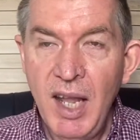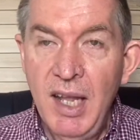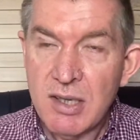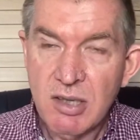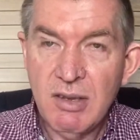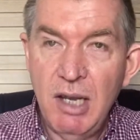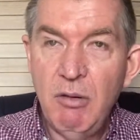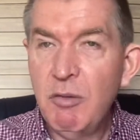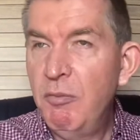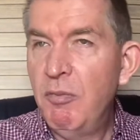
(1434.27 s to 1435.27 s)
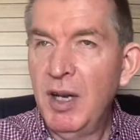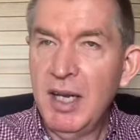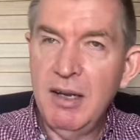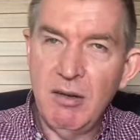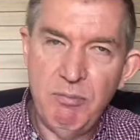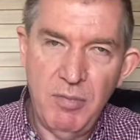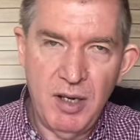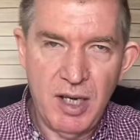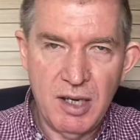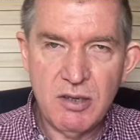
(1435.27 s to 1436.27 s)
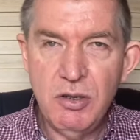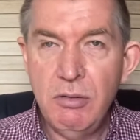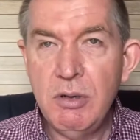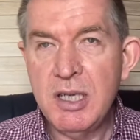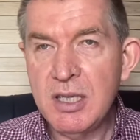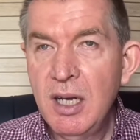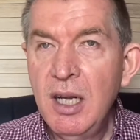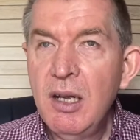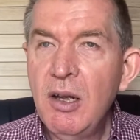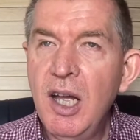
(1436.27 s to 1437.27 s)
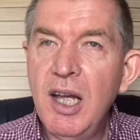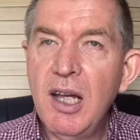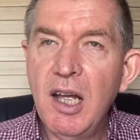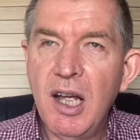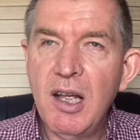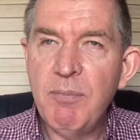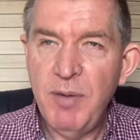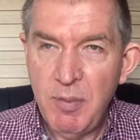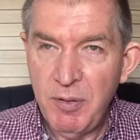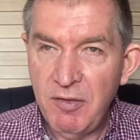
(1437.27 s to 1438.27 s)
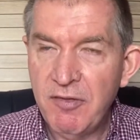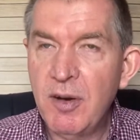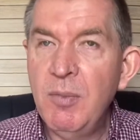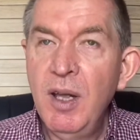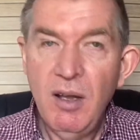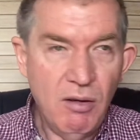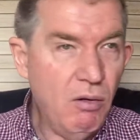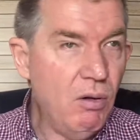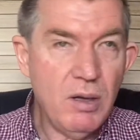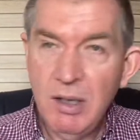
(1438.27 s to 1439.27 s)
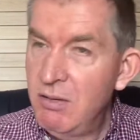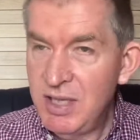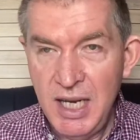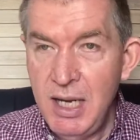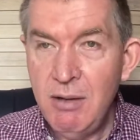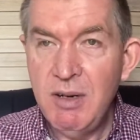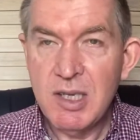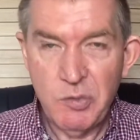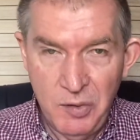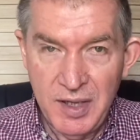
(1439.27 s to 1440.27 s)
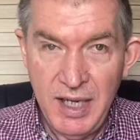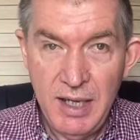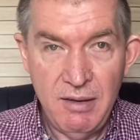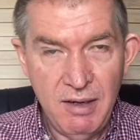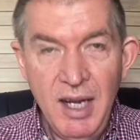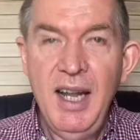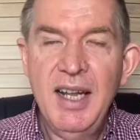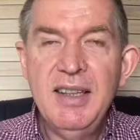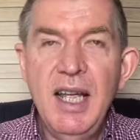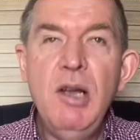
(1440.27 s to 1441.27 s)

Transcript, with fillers: So they were uh, uh, Jewish uh, uh, uh, people from all those areas were there and they